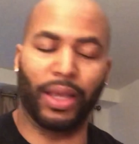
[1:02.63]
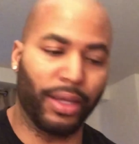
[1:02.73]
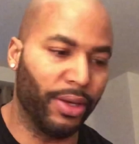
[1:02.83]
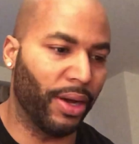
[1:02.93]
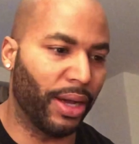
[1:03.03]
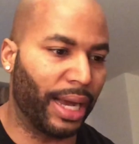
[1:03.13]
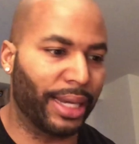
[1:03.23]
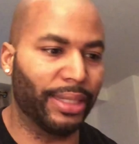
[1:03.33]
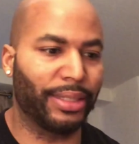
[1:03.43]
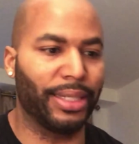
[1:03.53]
I
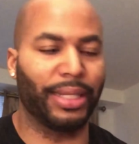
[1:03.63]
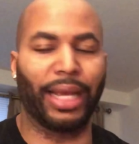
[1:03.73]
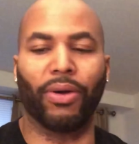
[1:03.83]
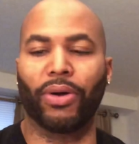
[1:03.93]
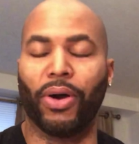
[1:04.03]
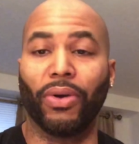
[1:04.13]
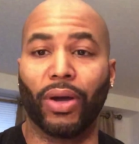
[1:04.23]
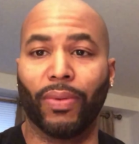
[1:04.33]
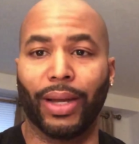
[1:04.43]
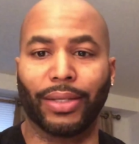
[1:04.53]
guess this ain't gonna go
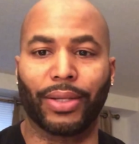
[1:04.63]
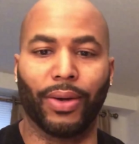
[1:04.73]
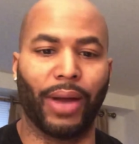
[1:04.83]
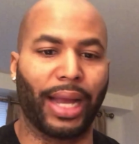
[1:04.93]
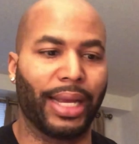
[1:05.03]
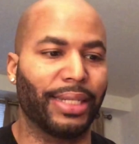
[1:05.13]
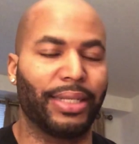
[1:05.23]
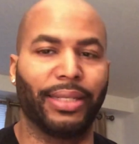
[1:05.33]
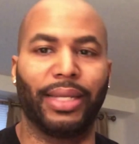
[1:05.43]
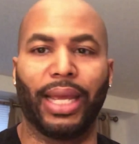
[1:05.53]
nowhere, so I guess
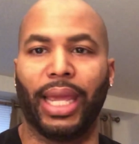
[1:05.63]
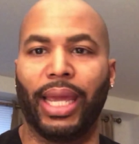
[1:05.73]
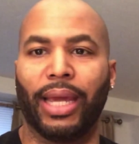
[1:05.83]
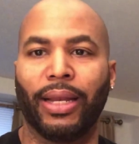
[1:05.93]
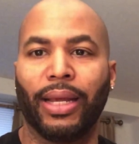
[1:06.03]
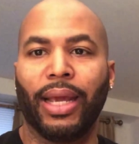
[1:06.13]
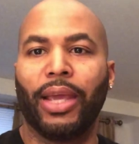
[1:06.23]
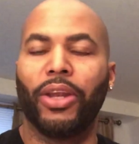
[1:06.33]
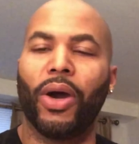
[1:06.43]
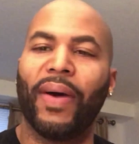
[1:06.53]
this the end.
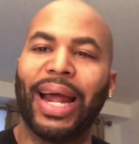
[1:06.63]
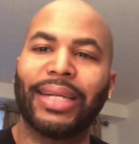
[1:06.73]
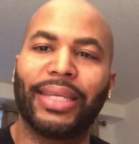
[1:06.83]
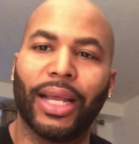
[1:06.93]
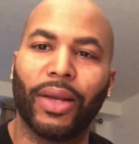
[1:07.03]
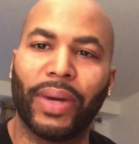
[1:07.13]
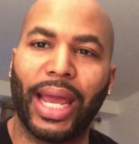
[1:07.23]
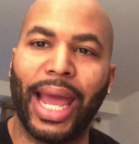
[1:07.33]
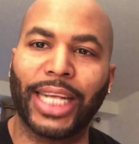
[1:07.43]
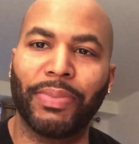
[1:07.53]
You know what I tell them when
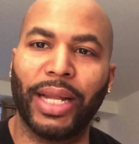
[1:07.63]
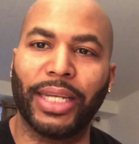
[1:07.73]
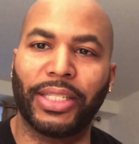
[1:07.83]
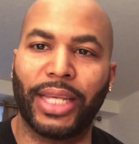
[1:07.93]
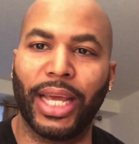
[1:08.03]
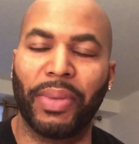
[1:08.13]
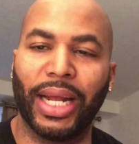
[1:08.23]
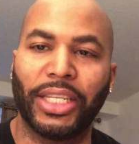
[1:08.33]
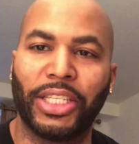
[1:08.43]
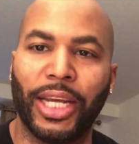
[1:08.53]
they ask me that, tell me
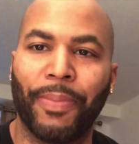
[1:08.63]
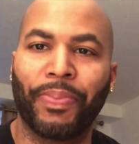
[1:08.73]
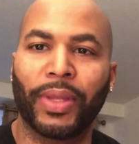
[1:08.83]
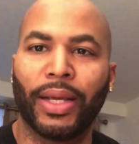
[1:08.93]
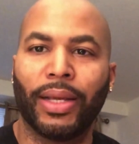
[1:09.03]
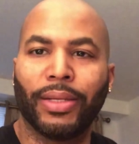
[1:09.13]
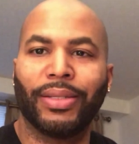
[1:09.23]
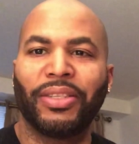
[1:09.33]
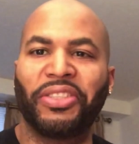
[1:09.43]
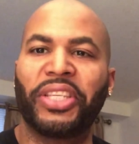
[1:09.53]
that shit?
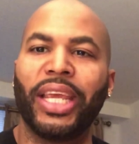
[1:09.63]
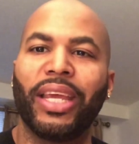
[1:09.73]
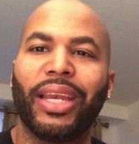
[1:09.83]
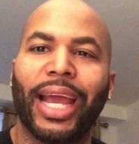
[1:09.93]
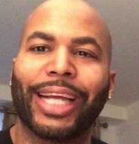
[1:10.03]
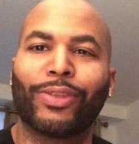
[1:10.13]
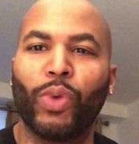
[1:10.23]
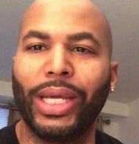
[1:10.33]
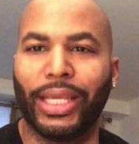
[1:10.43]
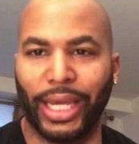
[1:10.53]
See you next
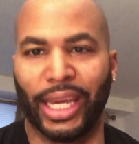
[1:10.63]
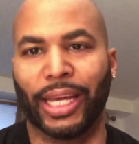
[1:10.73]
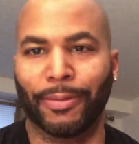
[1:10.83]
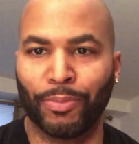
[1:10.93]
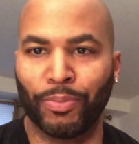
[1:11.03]
weekend.